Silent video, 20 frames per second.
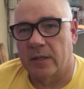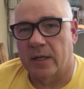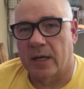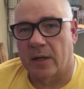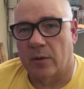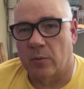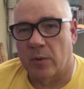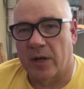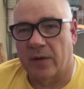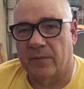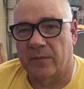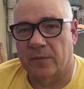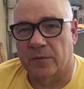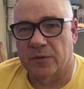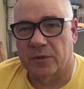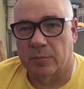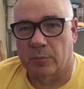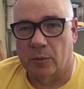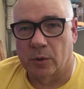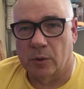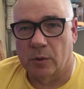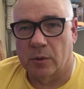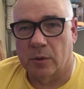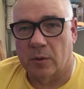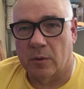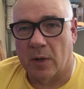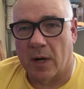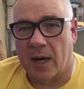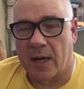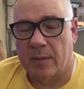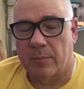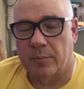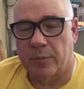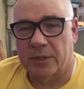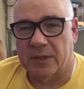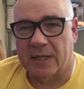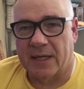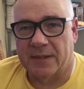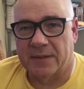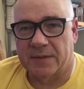You got to wait for some glue to dry,
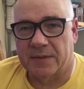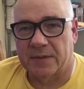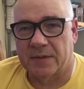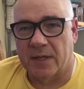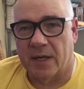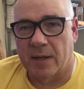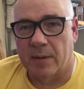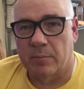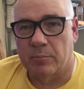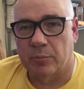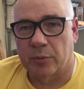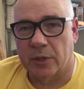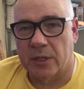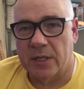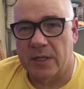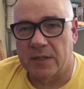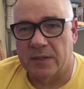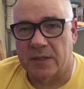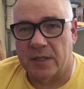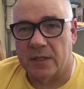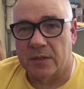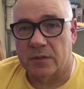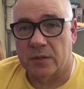but that's pretty easy.